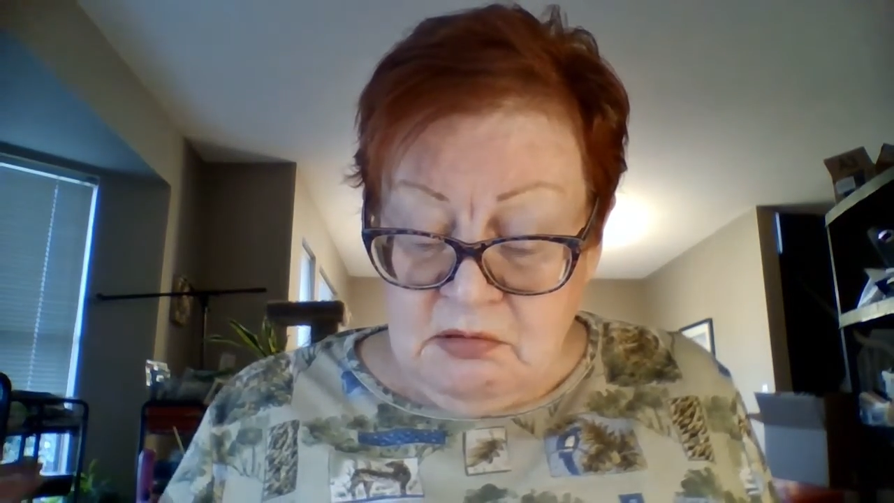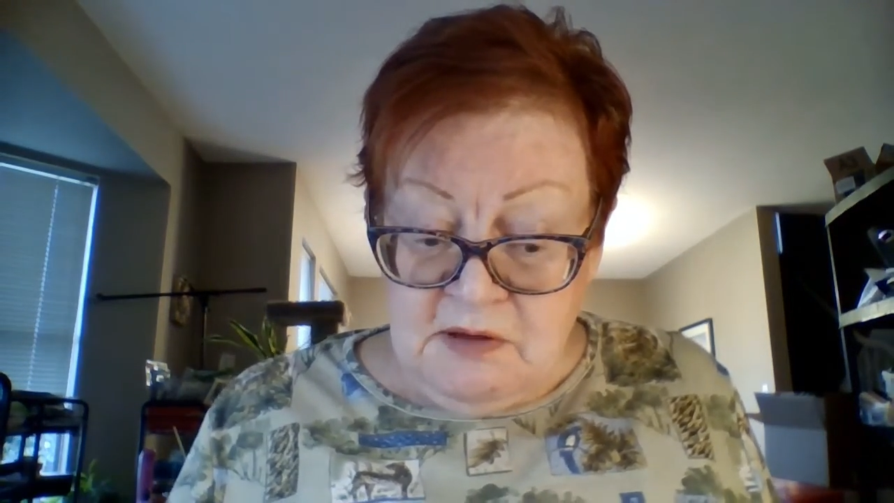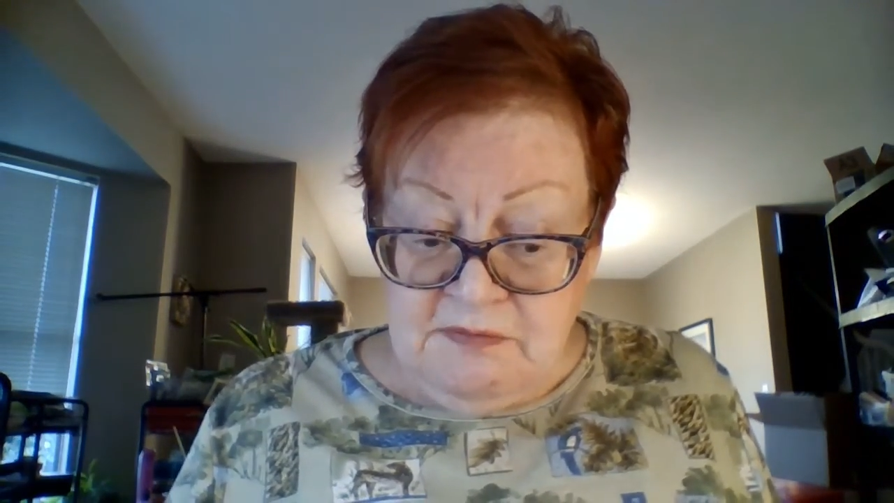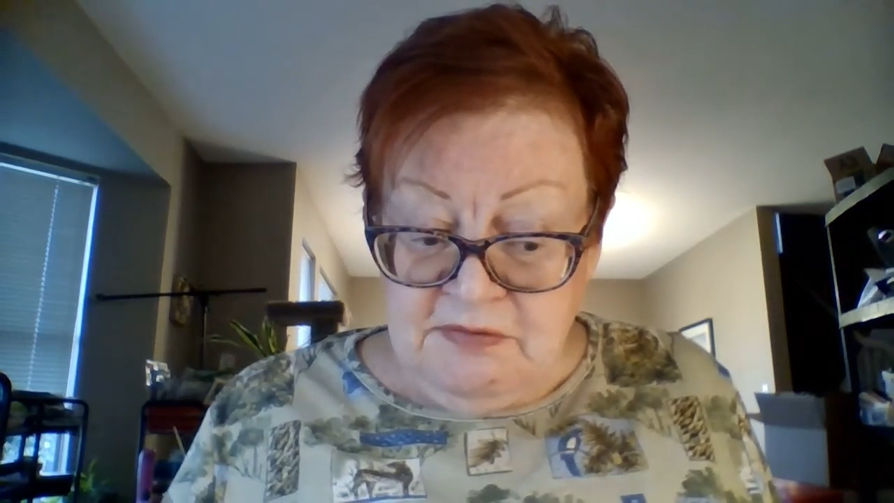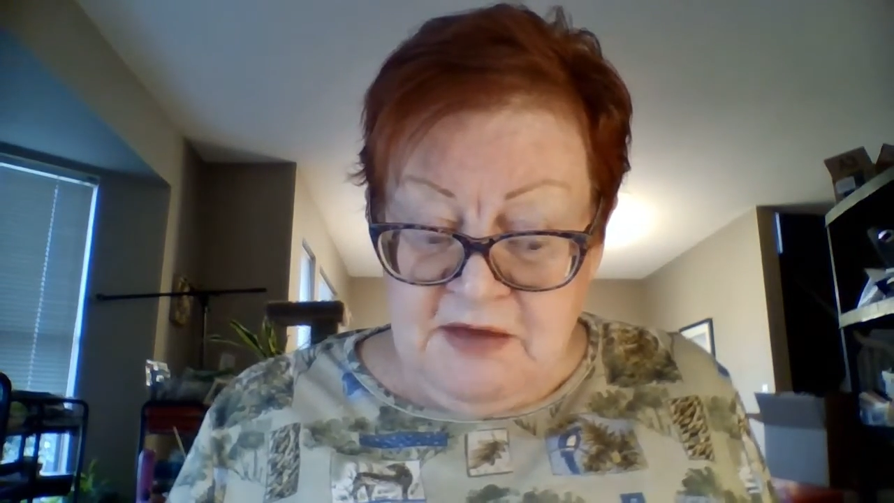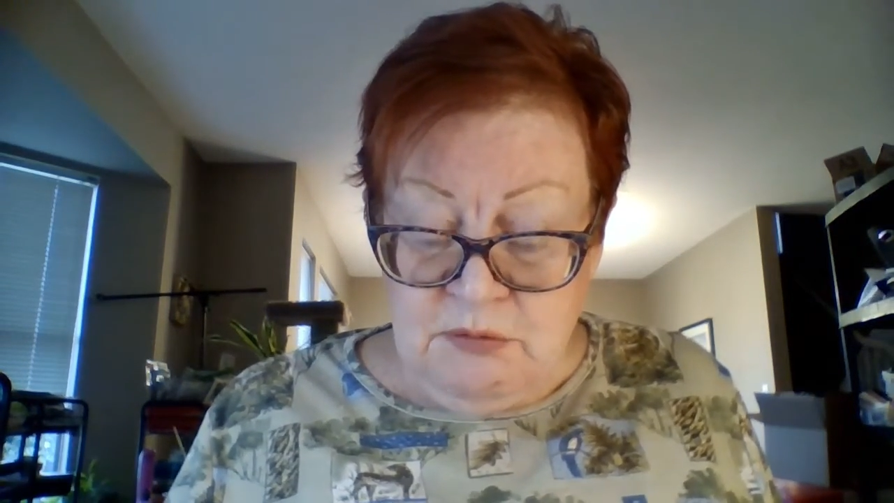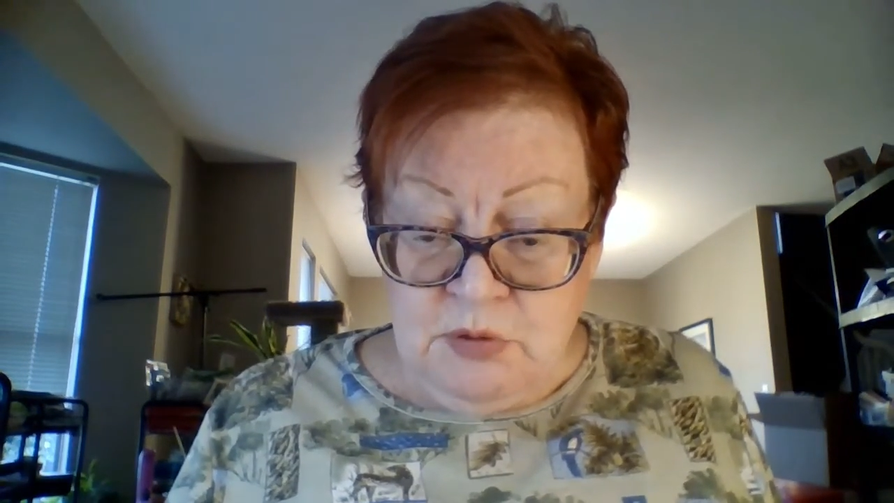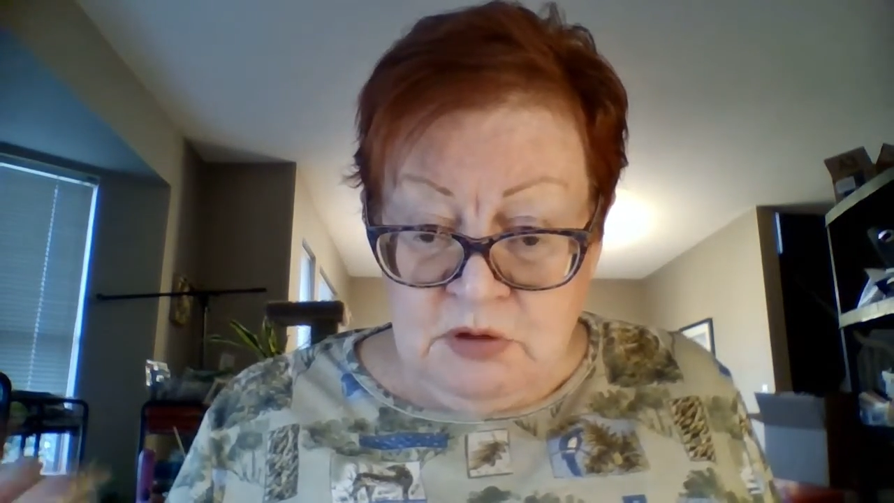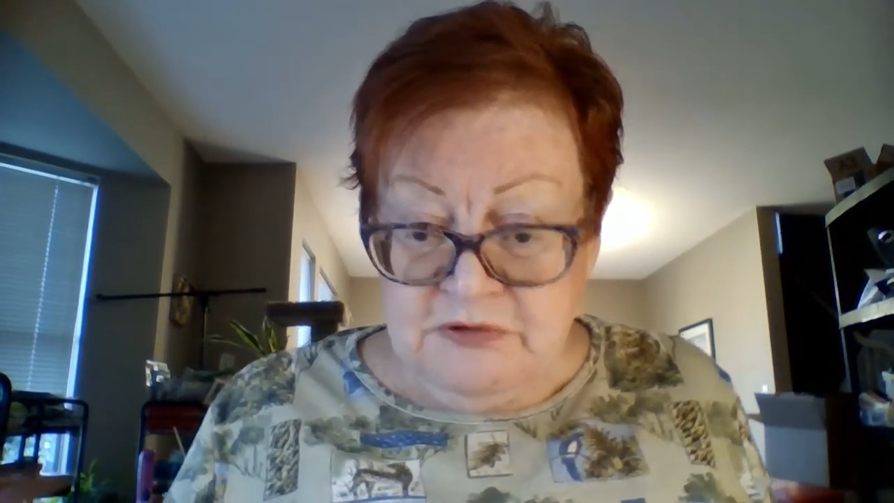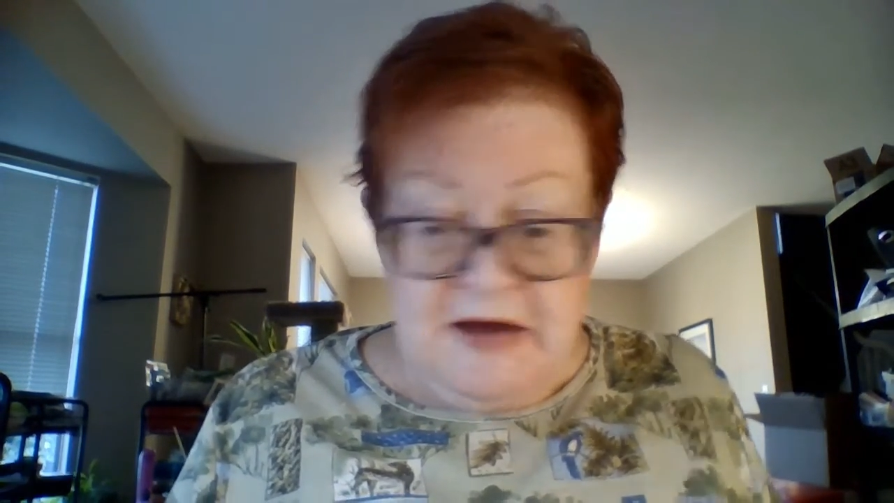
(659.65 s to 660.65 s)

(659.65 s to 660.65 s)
that they will